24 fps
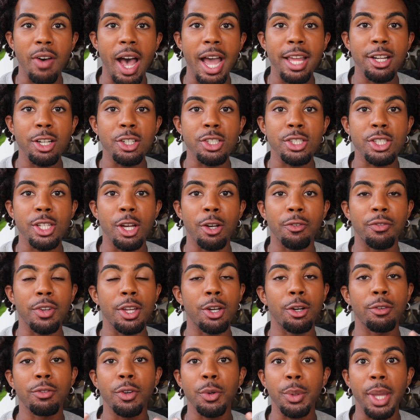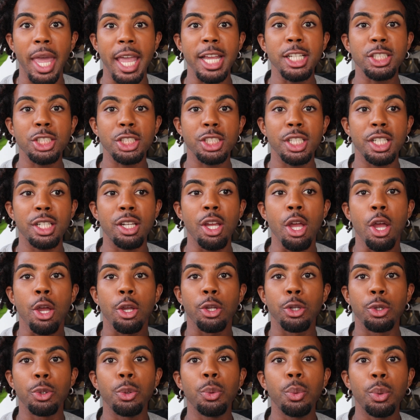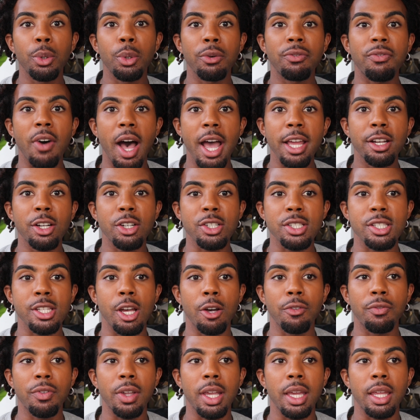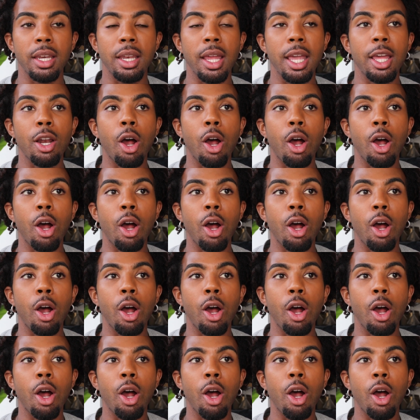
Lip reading: find yourself in or vocation you will find yourself in.